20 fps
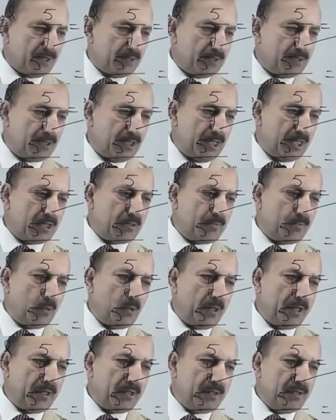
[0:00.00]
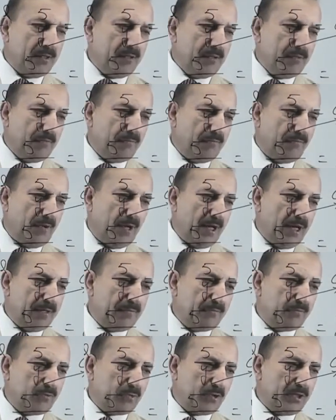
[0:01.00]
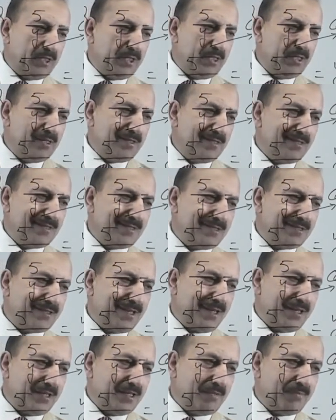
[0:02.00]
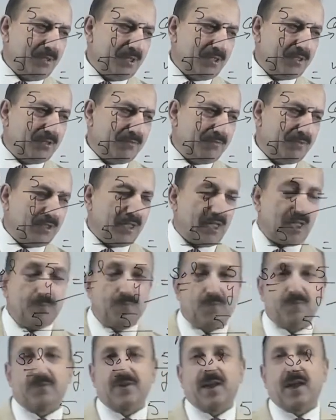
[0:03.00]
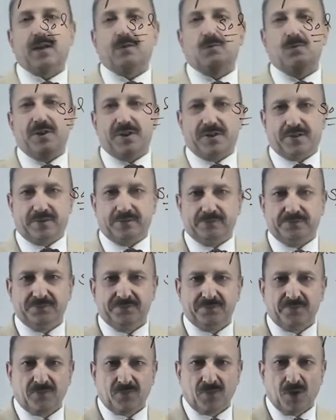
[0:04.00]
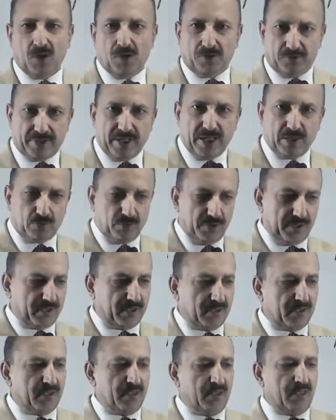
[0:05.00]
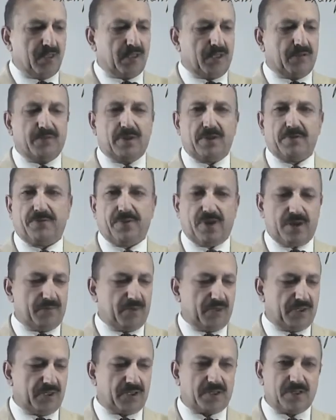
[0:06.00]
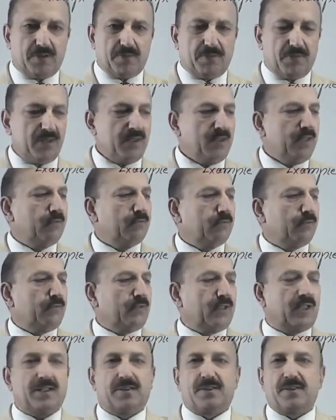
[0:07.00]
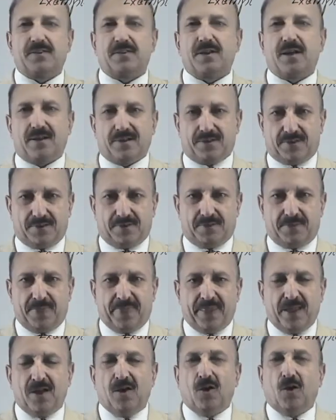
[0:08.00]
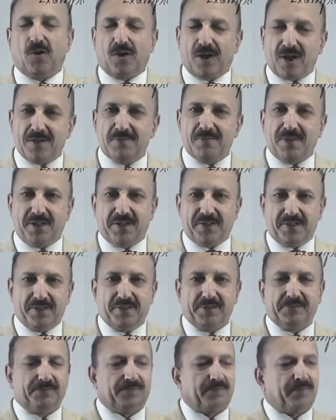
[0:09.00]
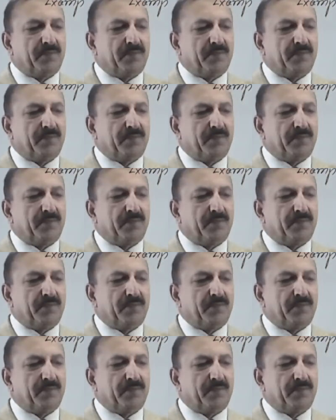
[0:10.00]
6.53 centimeter with the help of calculator. On calculator, divide 5 by this number, we will get this answer. Alright, my dear,